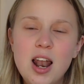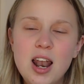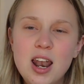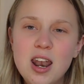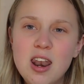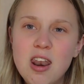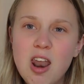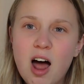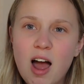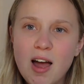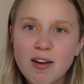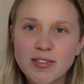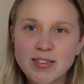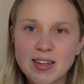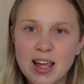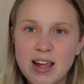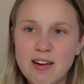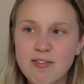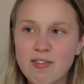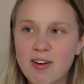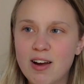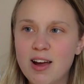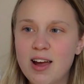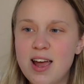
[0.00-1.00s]

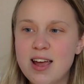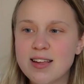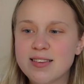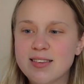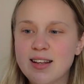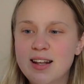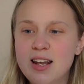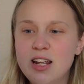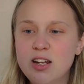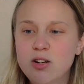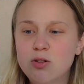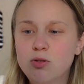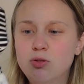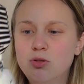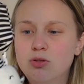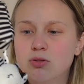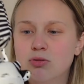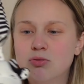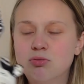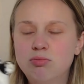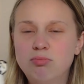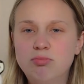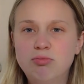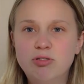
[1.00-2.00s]
lifesaver. It's a
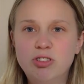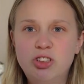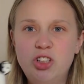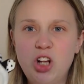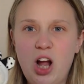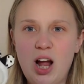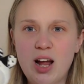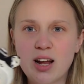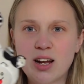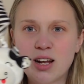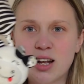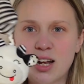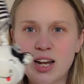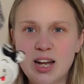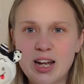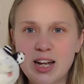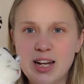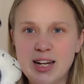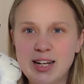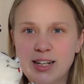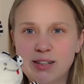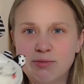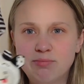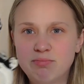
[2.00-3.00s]
little
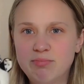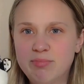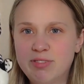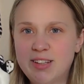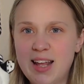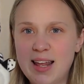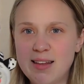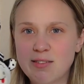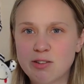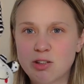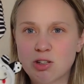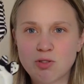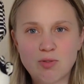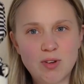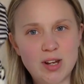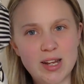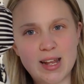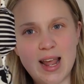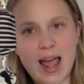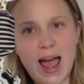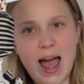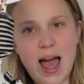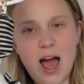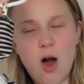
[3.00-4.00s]
jangly sensory
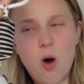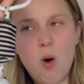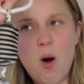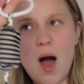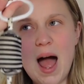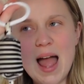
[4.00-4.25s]
cow.